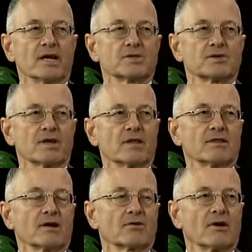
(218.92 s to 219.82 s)
cancer, they
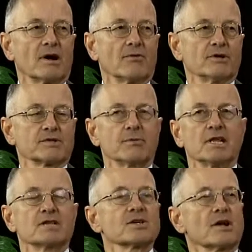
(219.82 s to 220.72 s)
think they're high risk. I
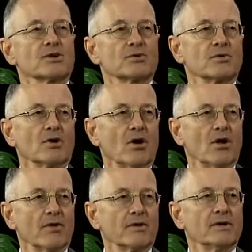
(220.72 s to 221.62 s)
mean, that's not true at
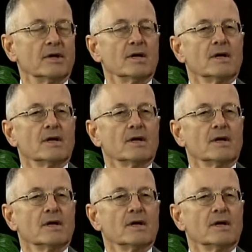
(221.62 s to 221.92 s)
all. The